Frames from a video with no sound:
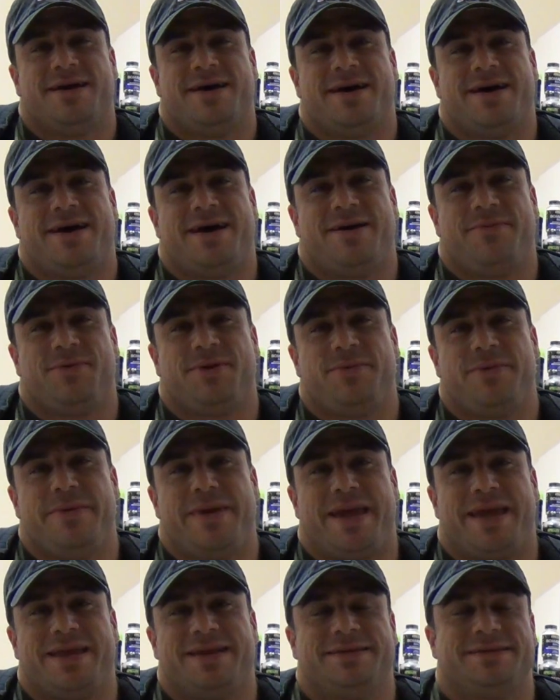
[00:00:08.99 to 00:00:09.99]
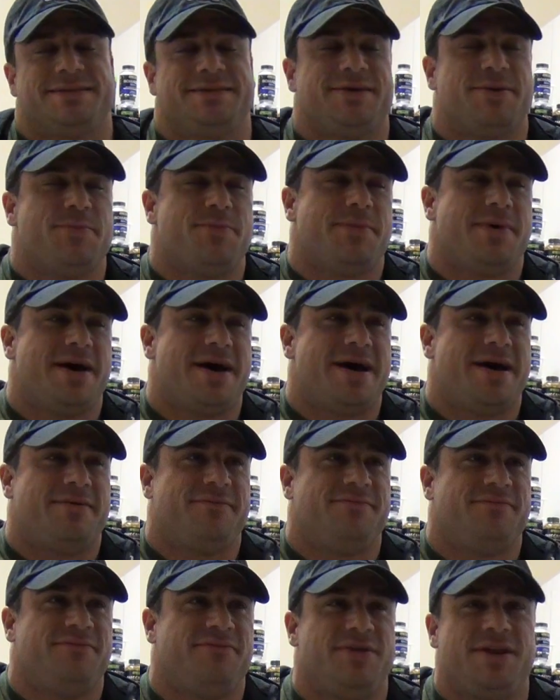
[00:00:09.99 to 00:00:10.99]
I'm going to be making some
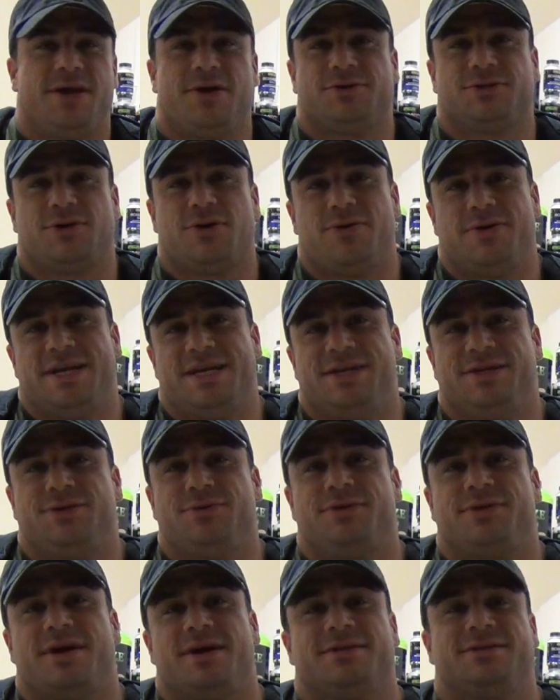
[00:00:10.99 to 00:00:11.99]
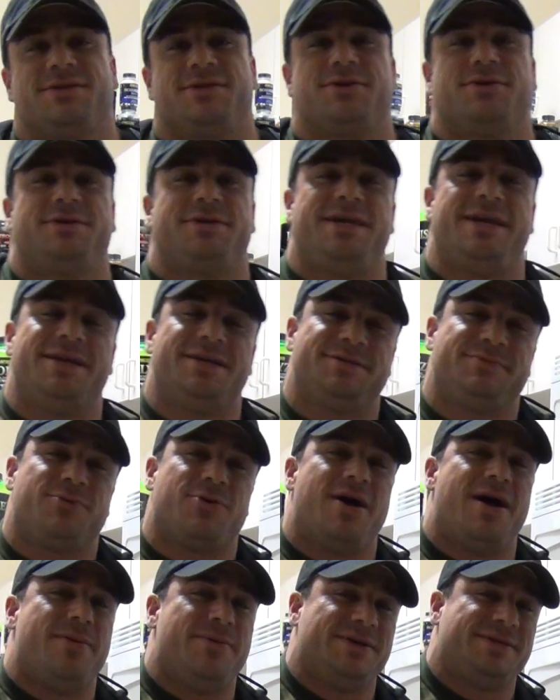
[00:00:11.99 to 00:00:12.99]
videos going into 2013 as
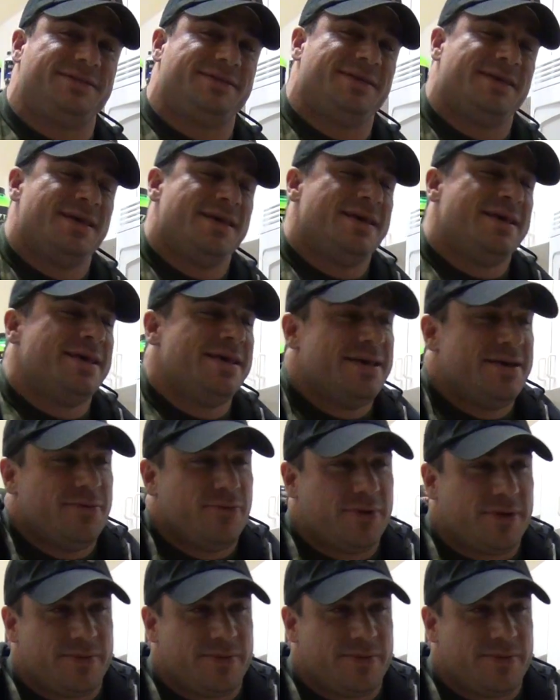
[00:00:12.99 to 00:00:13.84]
promised.